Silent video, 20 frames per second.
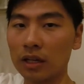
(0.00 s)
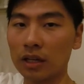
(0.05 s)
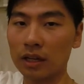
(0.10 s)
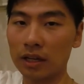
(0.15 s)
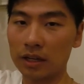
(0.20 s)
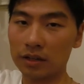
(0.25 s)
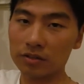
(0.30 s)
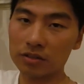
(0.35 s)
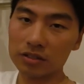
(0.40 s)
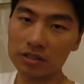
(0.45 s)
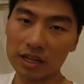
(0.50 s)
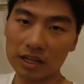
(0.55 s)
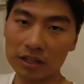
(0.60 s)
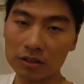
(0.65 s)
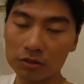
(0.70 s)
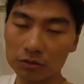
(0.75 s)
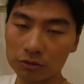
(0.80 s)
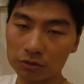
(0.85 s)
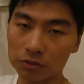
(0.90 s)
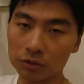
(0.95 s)
and
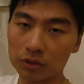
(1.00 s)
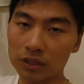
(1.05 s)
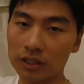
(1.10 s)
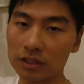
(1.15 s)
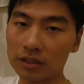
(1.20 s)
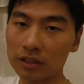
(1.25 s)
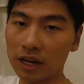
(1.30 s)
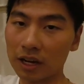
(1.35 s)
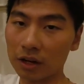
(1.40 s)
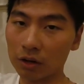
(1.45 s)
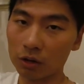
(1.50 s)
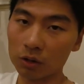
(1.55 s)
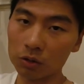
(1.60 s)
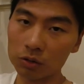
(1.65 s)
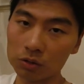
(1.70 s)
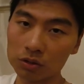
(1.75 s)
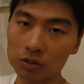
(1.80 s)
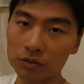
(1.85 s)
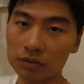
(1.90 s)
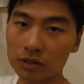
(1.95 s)
cycle through the entire
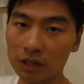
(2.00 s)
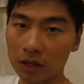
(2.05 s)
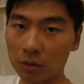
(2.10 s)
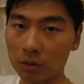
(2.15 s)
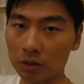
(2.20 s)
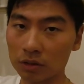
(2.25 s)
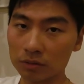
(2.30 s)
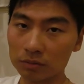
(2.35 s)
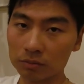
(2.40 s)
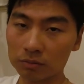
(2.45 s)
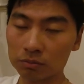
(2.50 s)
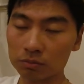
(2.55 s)
coast of Taiwan.